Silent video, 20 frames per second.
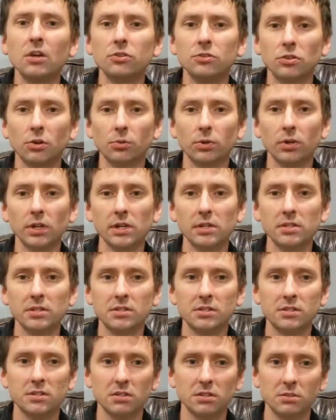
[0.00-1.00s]
So really,
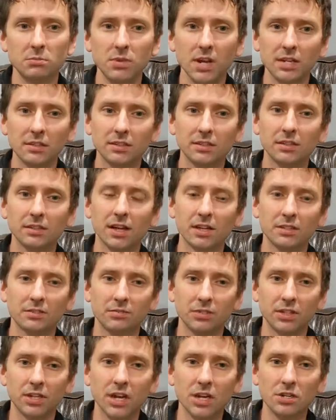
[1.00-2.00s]
this is a semantic
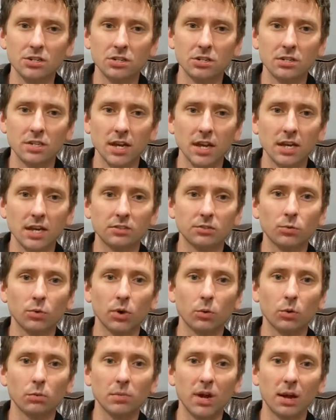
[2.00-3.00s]
classification task
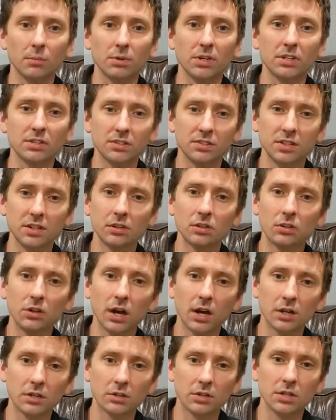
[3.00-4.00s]
where we're mapping single
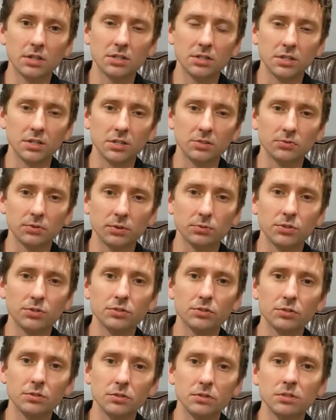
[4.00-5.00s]
utterances from the
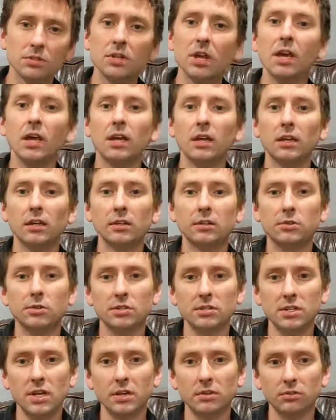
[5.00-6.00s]
students into
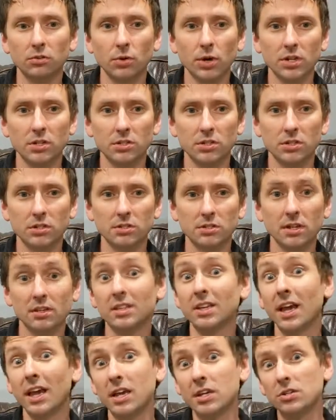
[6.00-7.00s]
a set of questions
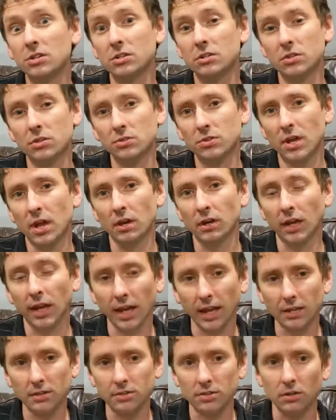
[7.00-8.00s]
that the agent knows how to
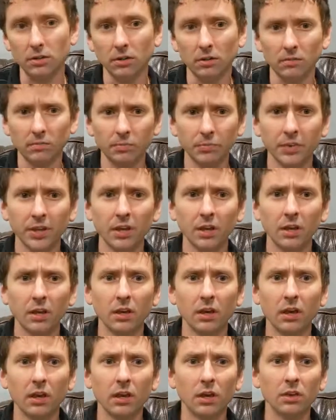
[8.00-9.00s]
answer.
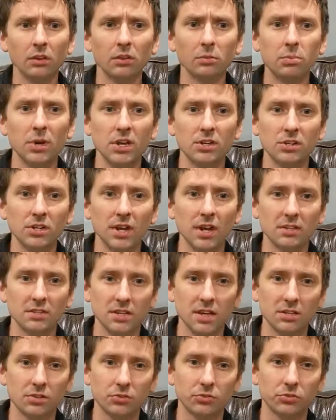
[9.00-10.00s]
The patient has
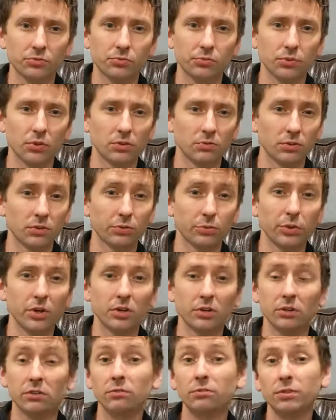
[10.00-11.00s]
answers for over
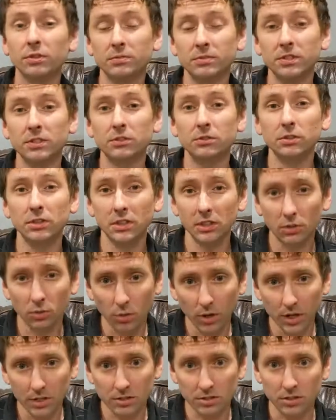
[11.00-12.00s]
350 unique
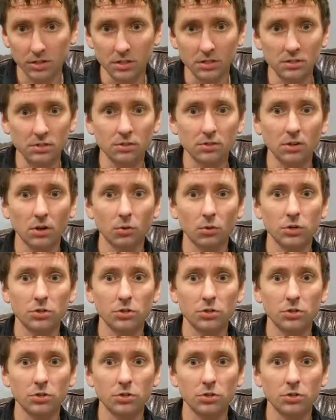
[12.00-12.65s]
questions, so